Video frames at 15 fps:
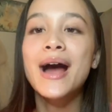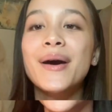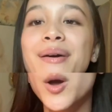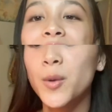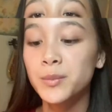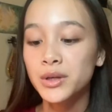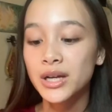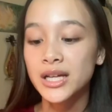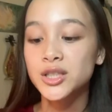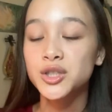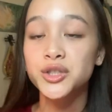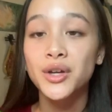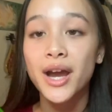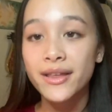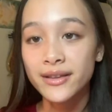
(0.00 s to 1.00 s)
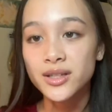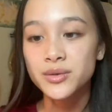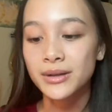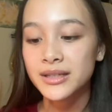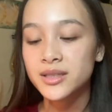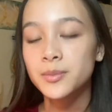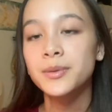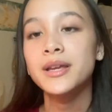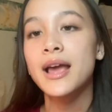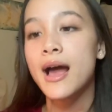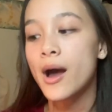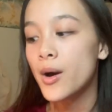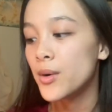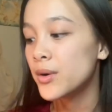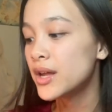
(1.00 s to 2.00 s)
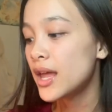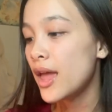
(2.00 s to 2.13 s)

I hope you guys try this recipe out